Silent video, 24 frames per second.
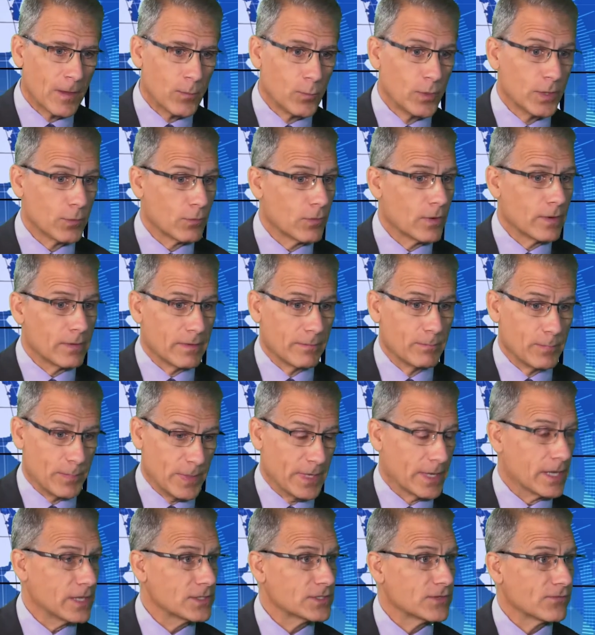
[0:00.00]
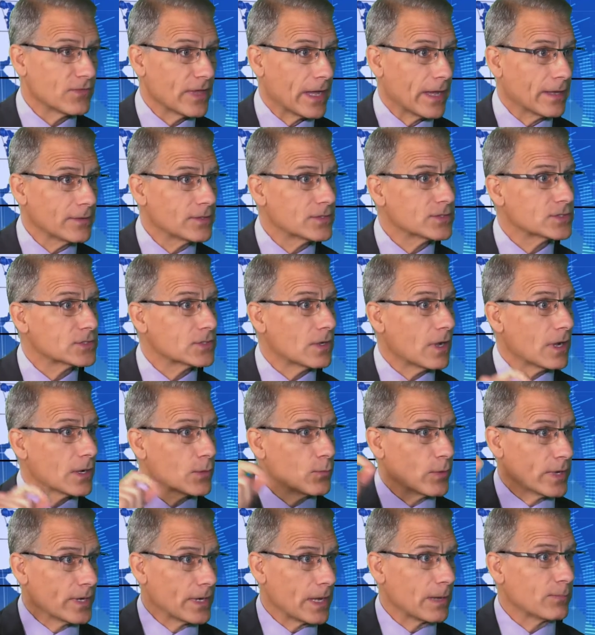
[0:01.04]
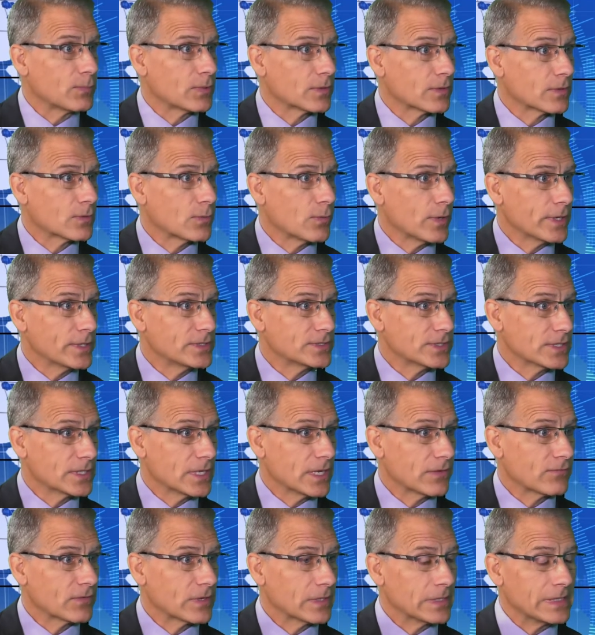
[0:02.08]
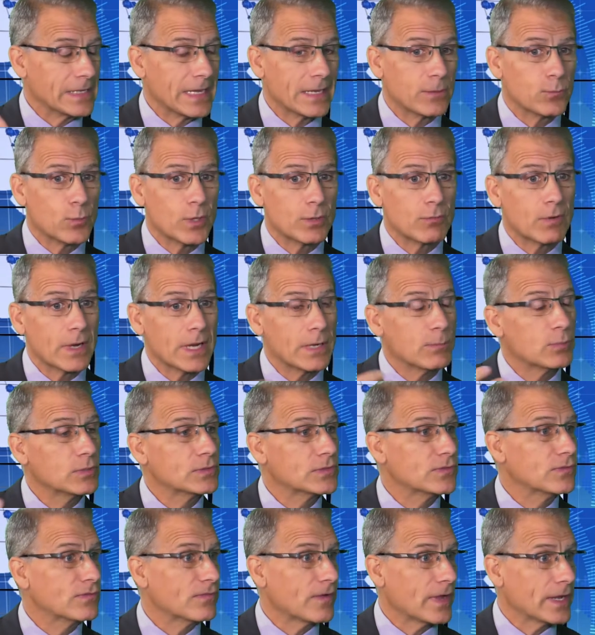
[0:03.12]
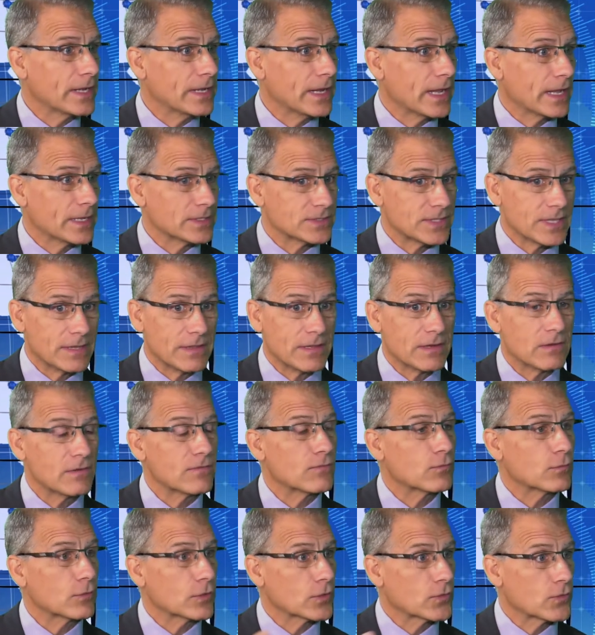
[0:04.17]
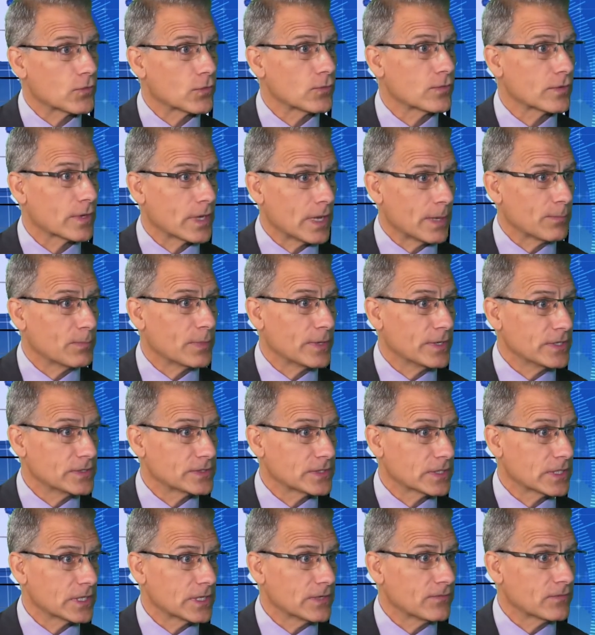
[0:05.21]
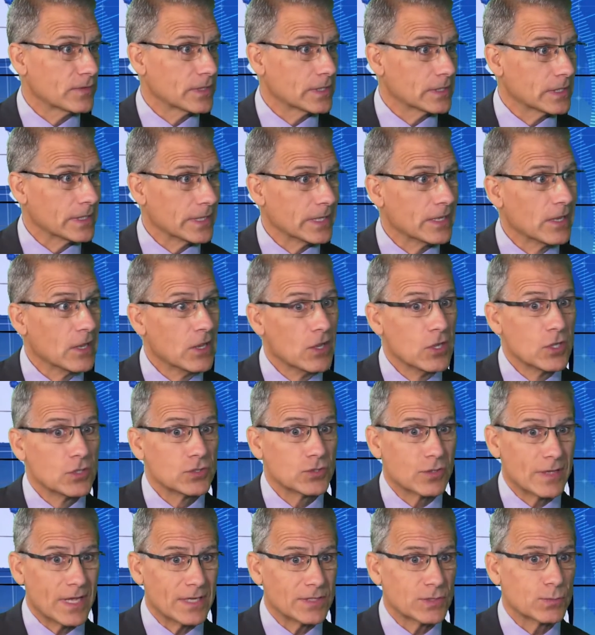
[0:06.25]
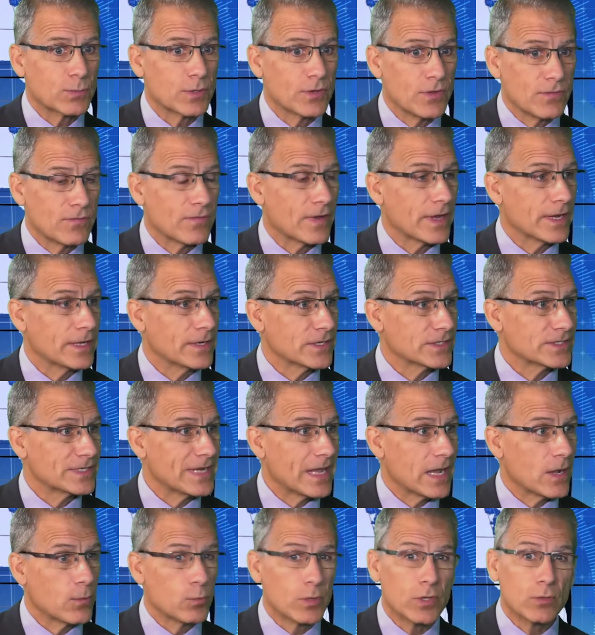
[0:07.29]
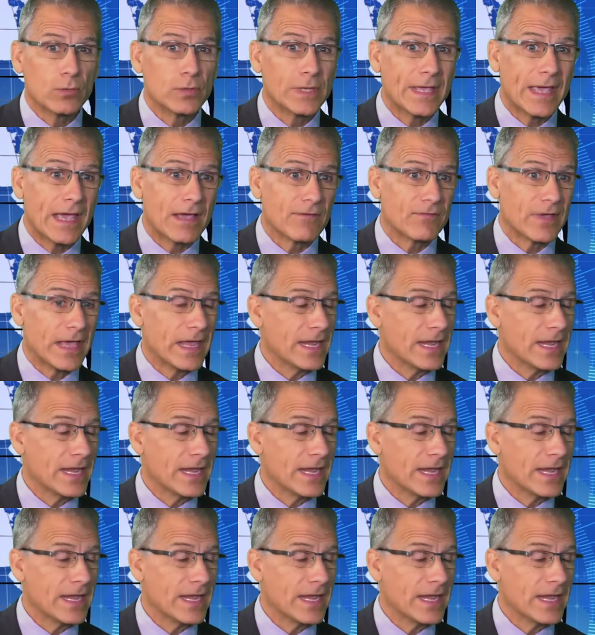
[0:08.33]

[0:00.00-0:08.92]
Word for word: we were because of that, the stock went up quite significantly, and we were able to finance and therefore grow the company significantly. So that's where you find us now. We only have